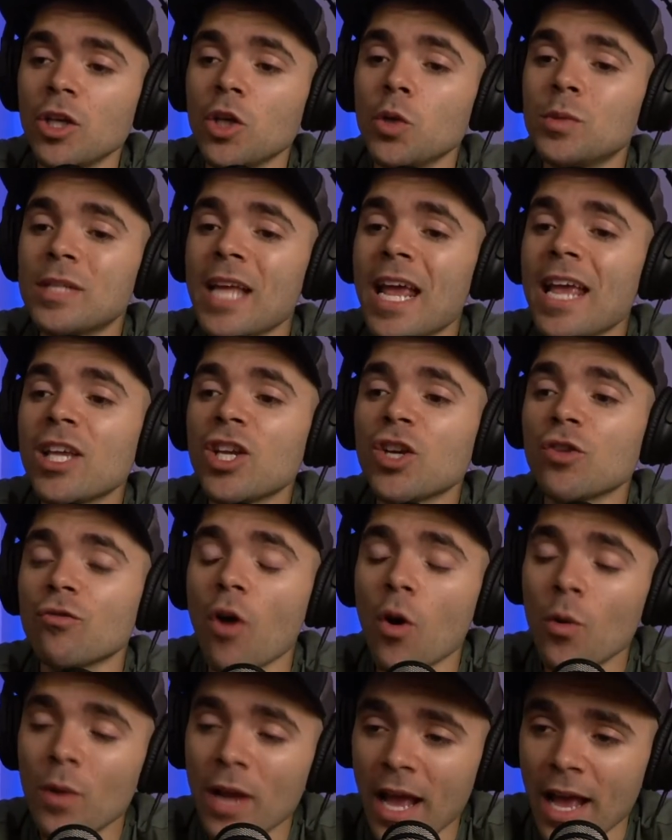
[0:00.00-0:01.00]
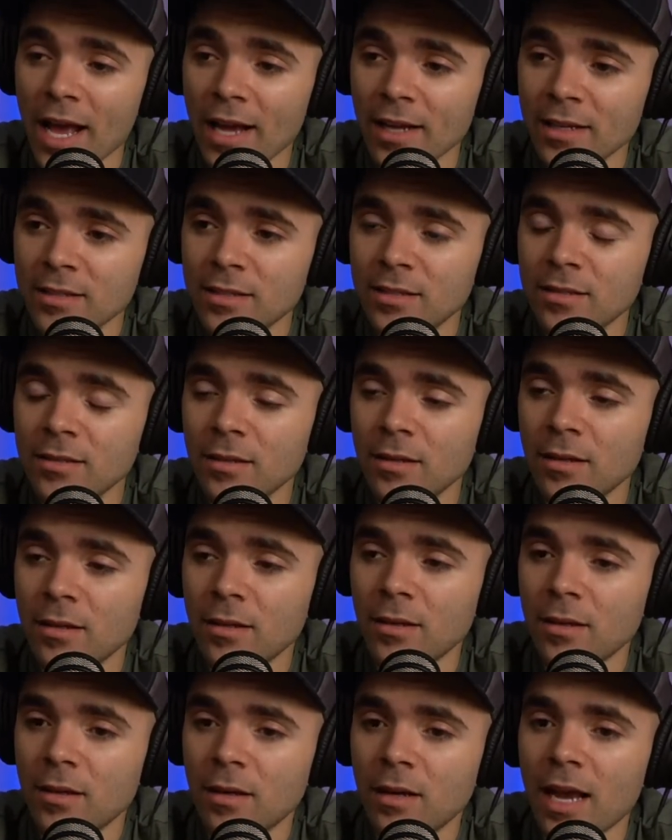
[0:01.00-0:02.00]
take your own eggs
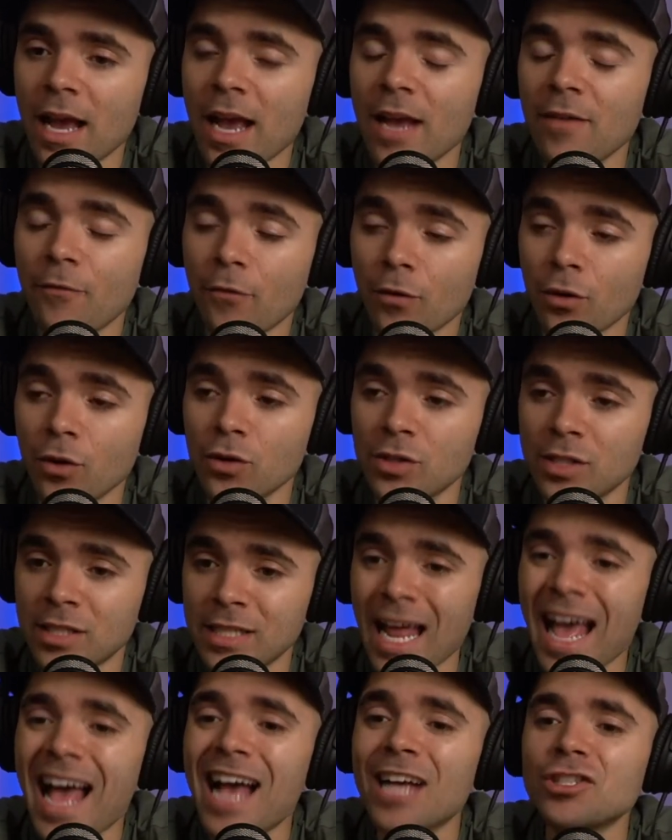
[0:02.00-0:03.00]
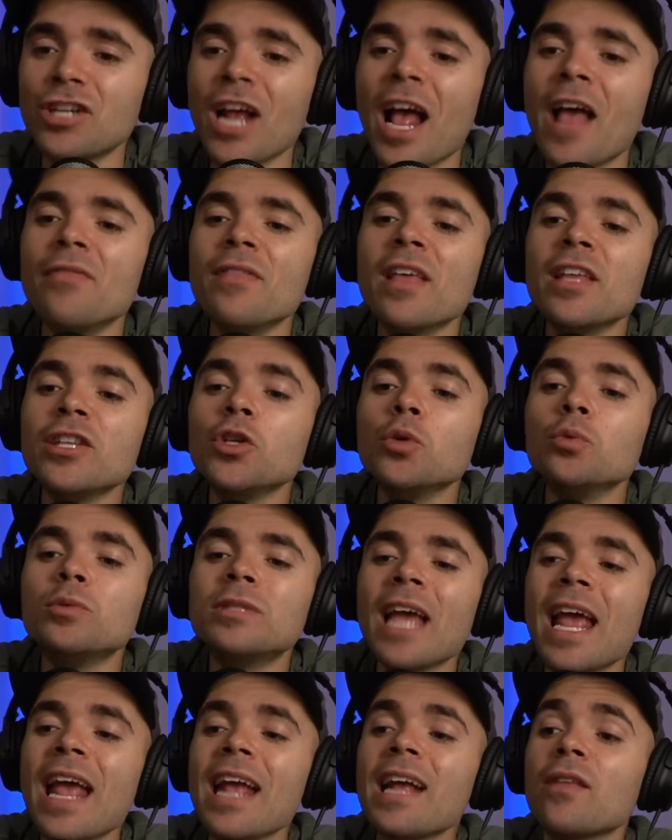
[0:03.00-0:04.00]
for your stash, and then you
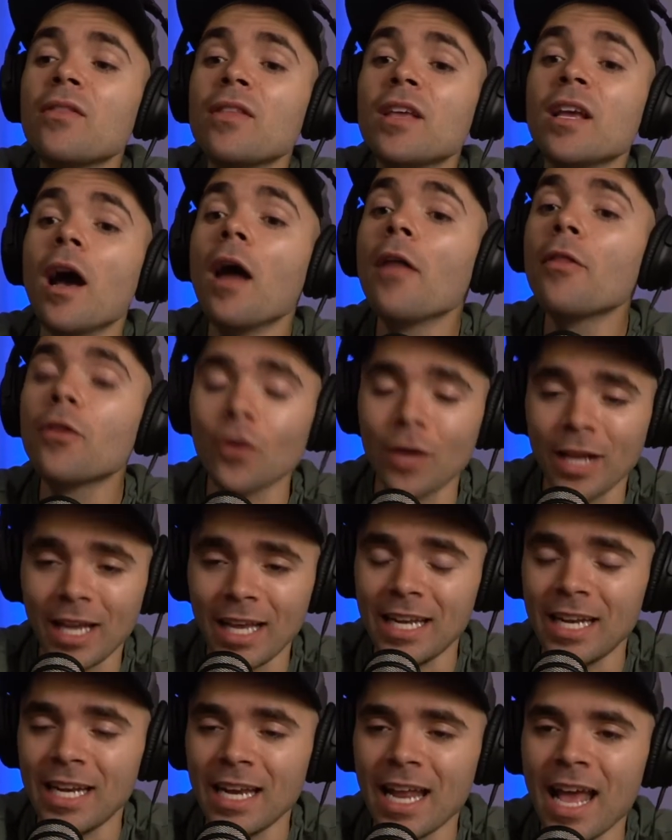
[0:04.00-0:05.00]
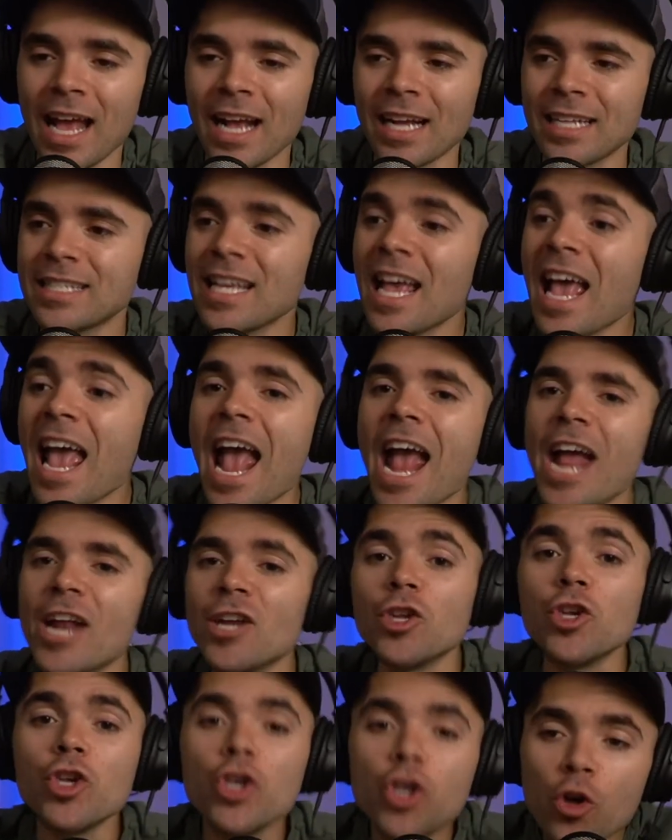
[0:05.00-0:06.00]
take the other hidden eggs and
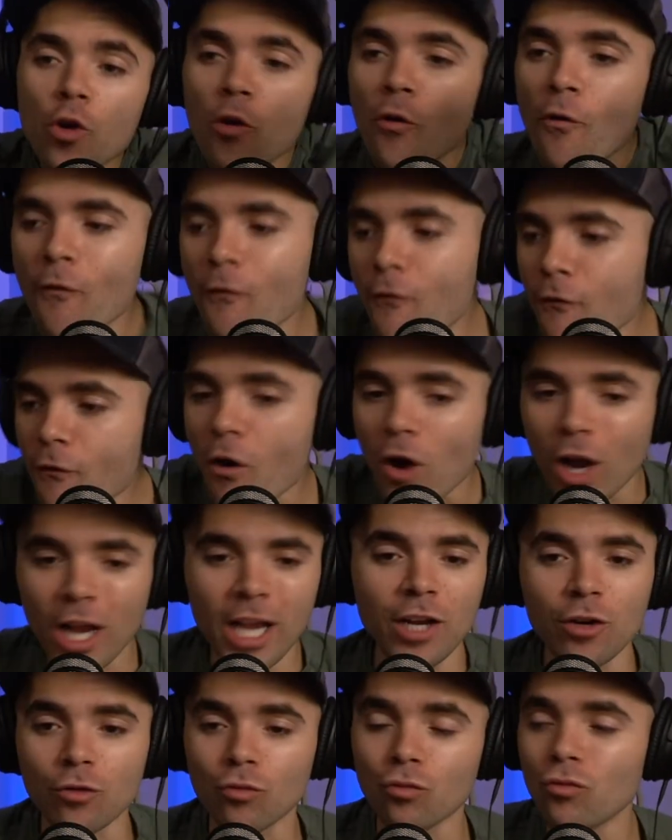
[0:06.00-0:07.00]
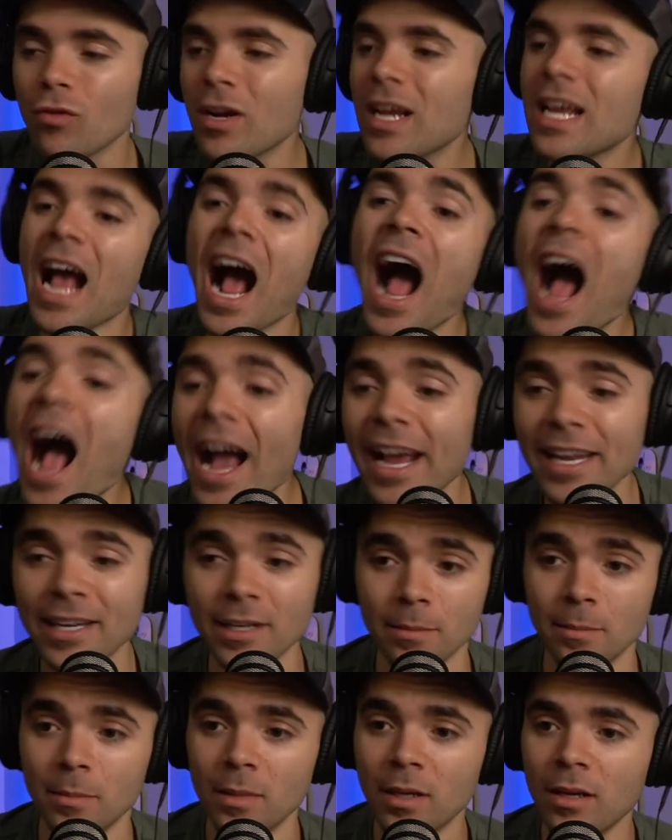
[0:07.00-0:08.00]
you fucking re-hide
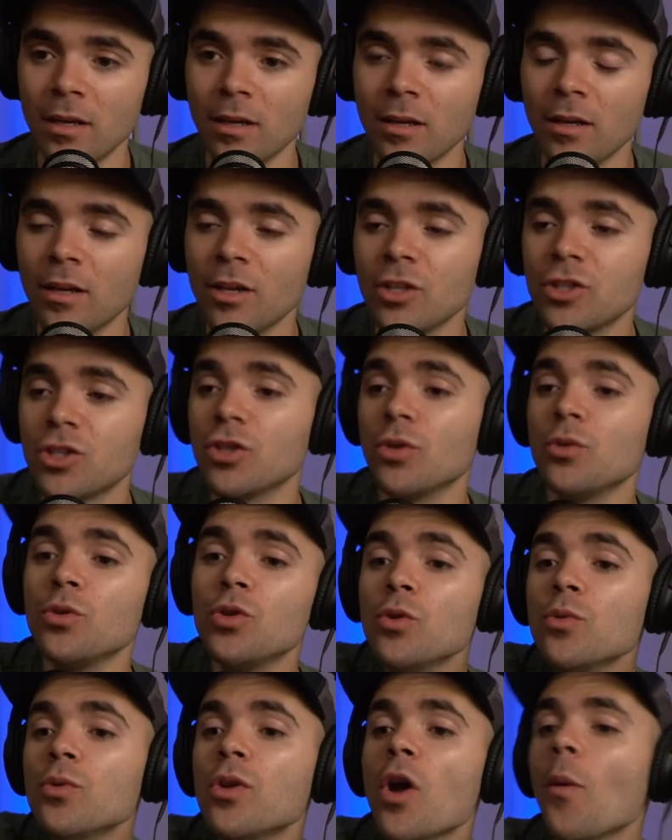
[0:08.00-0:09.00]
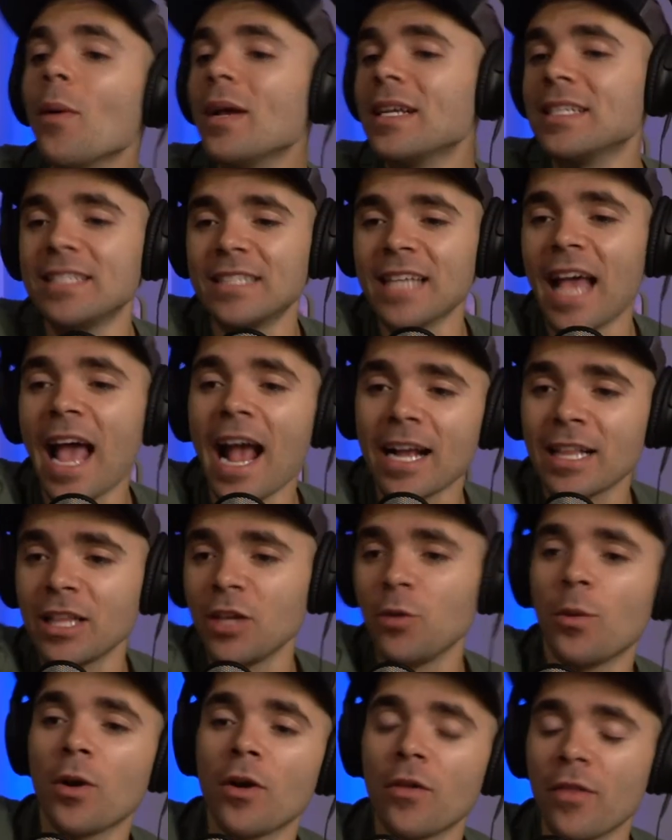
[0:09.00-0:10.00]
them so you know exactly
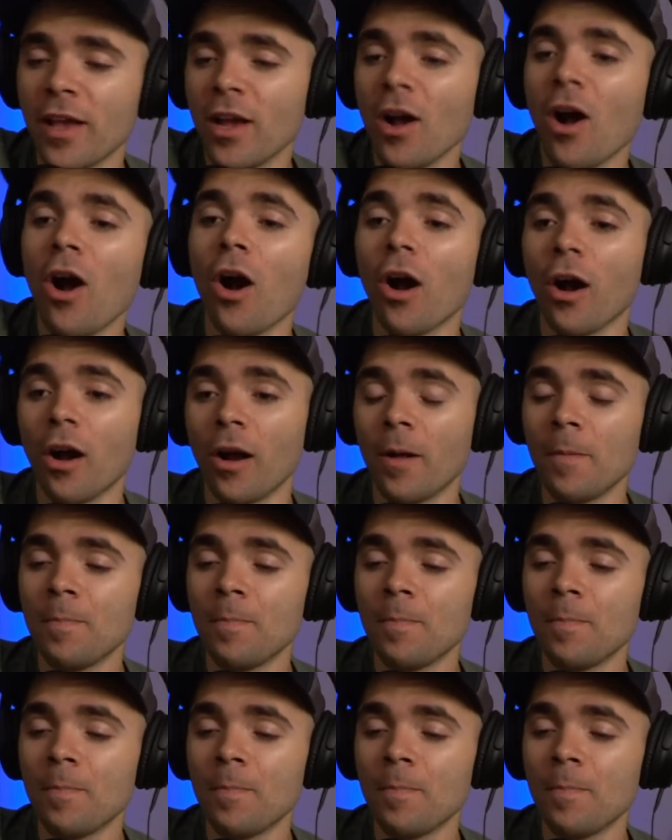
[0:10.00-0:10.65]
where they are.